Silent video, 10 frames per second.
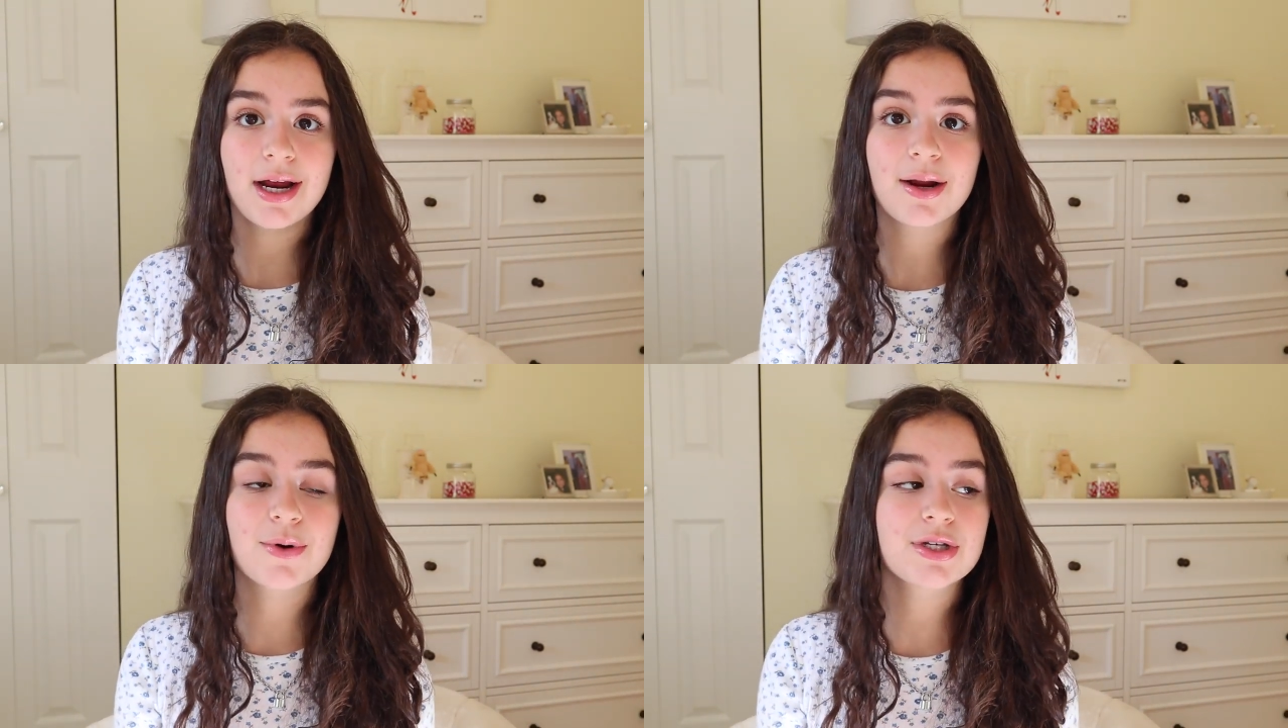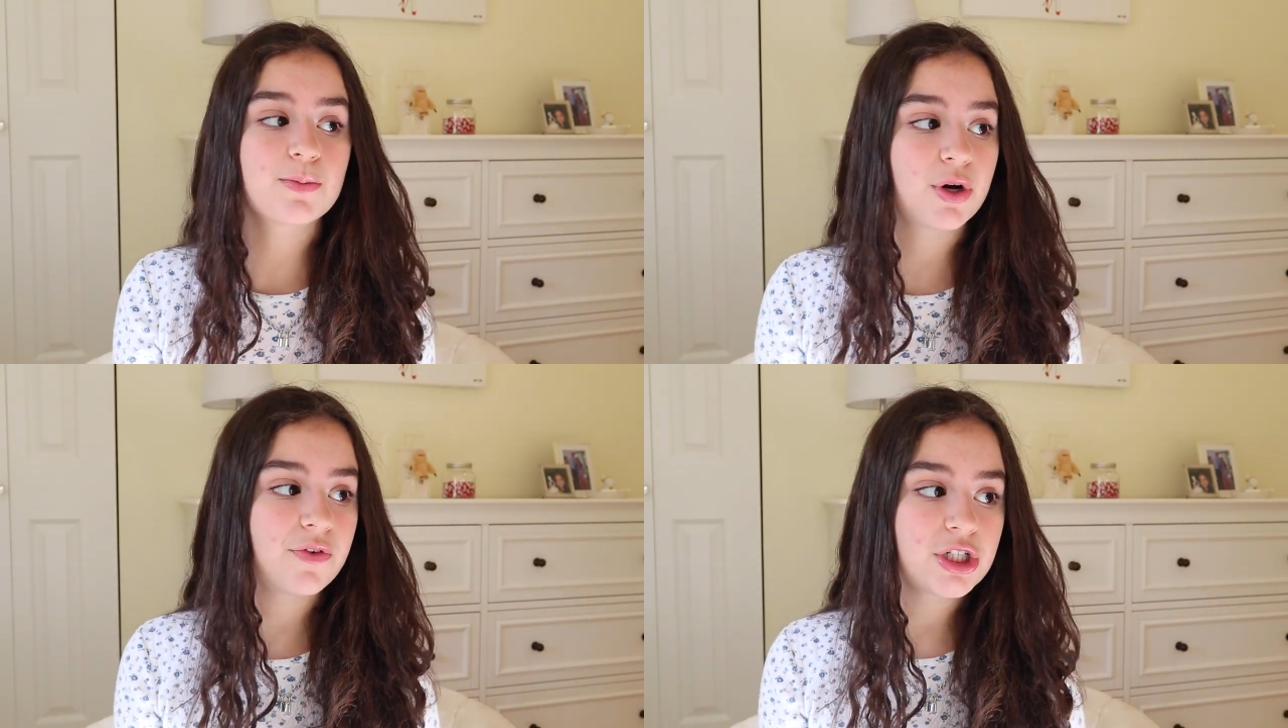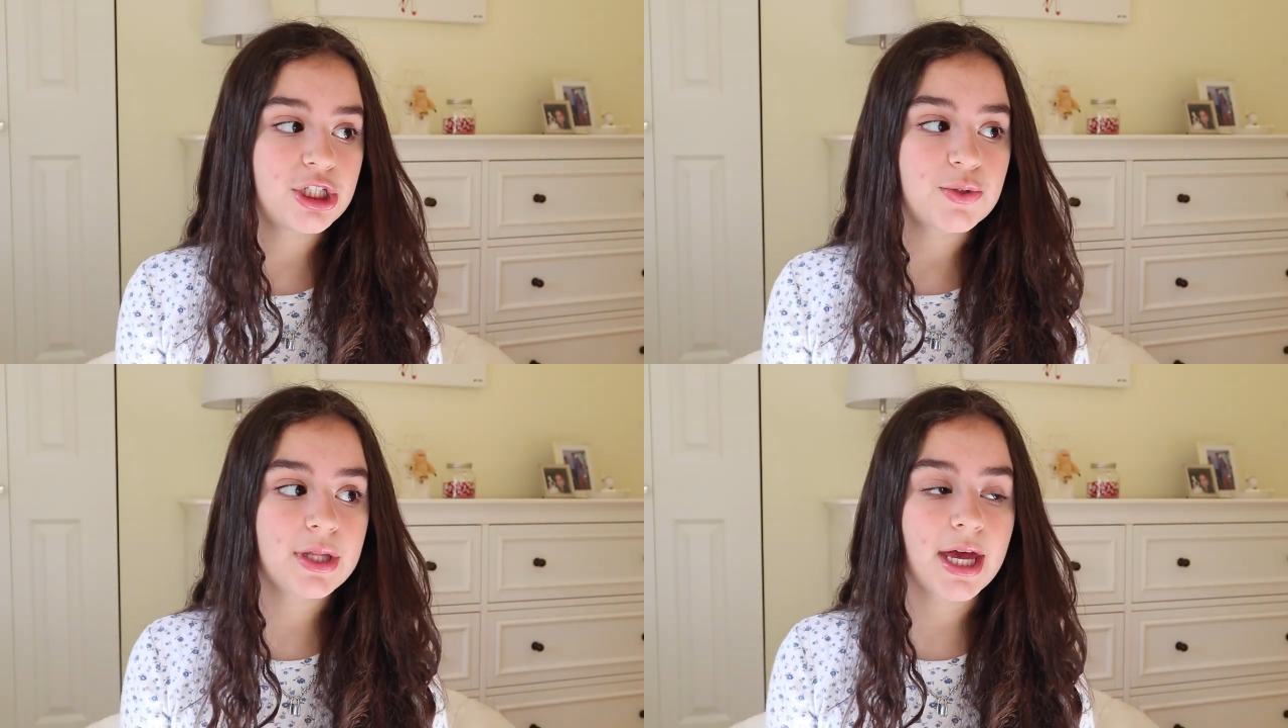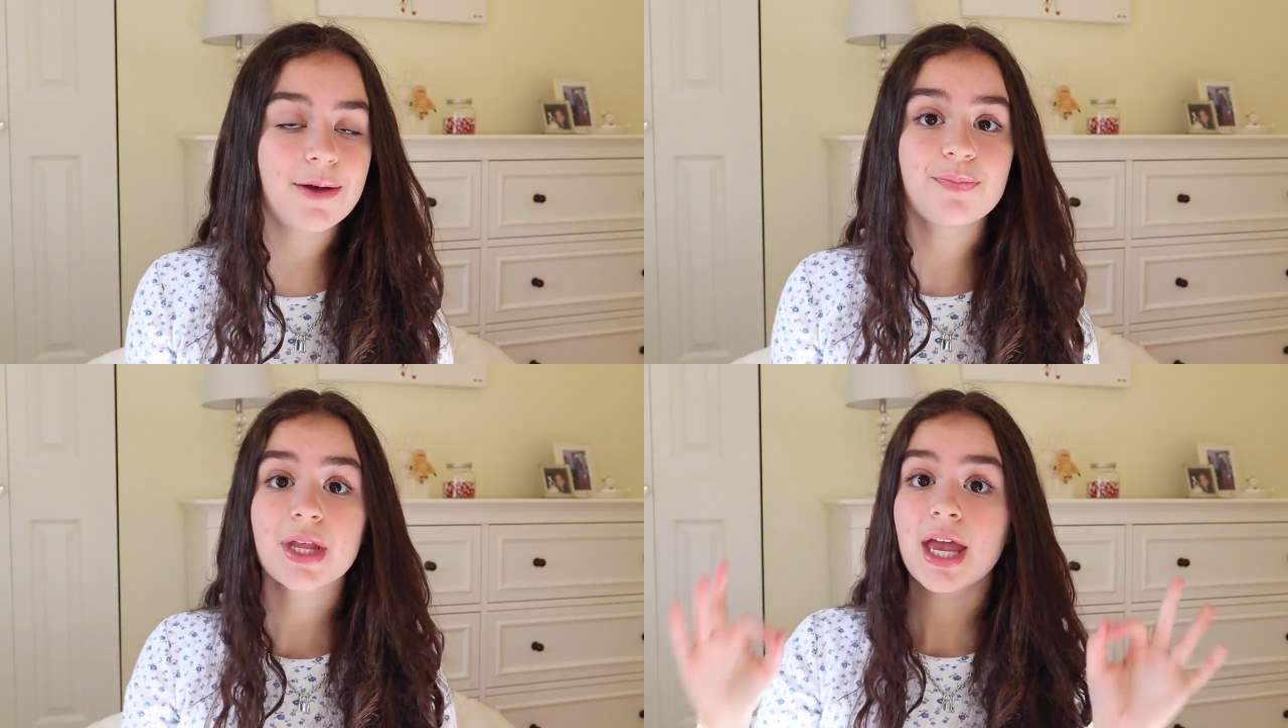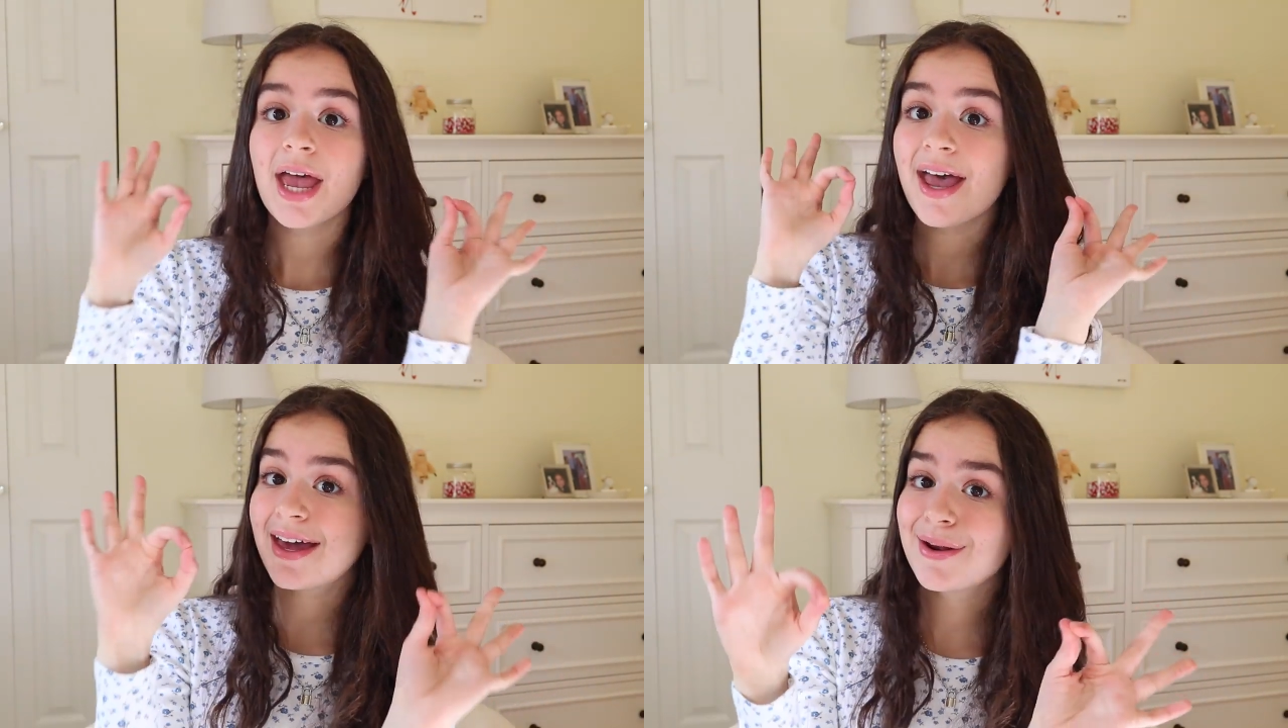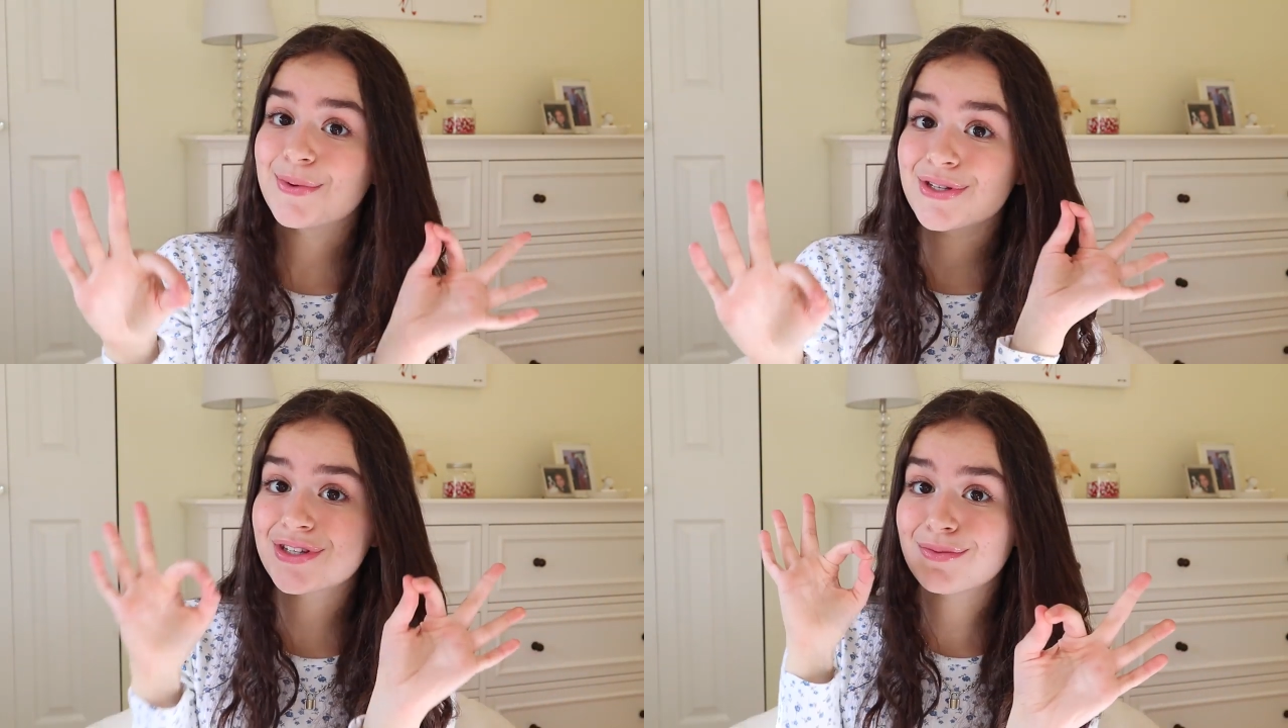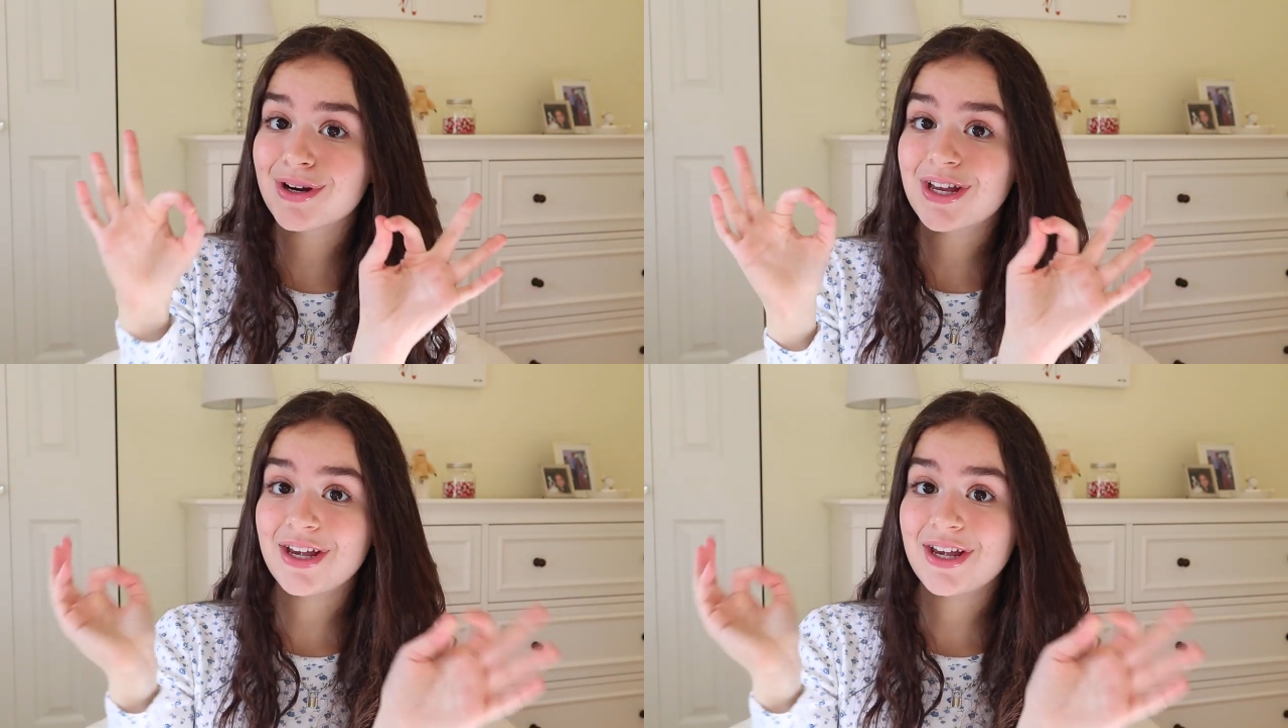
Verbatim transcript: and I wore some boyfriend jeans with it and it was super